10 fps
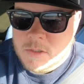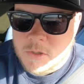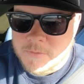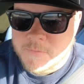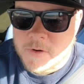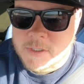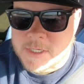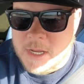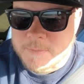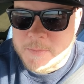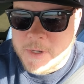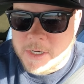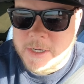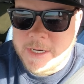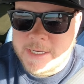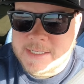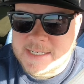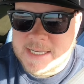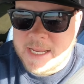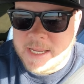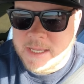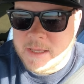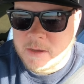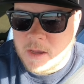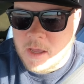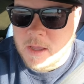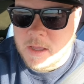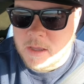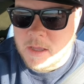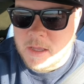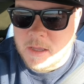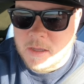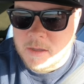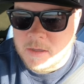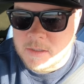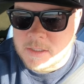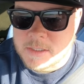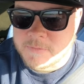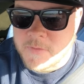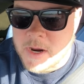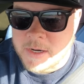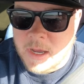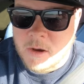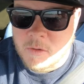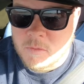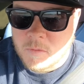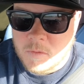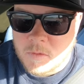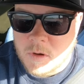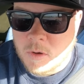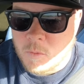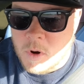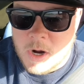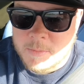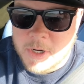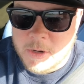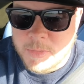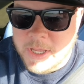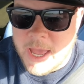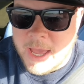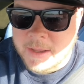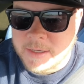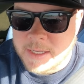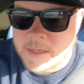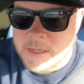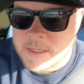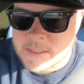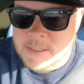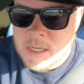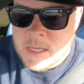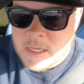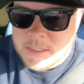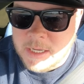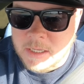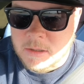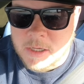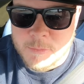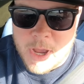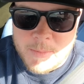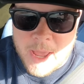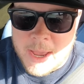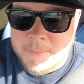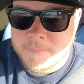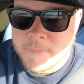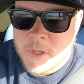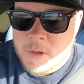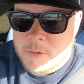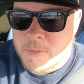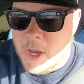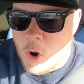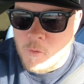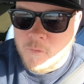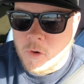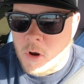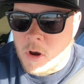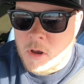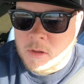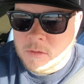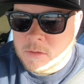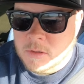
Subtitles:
So the first step I'm gonna need to take to find out where I'm gonna be at is take a look at my map, my overall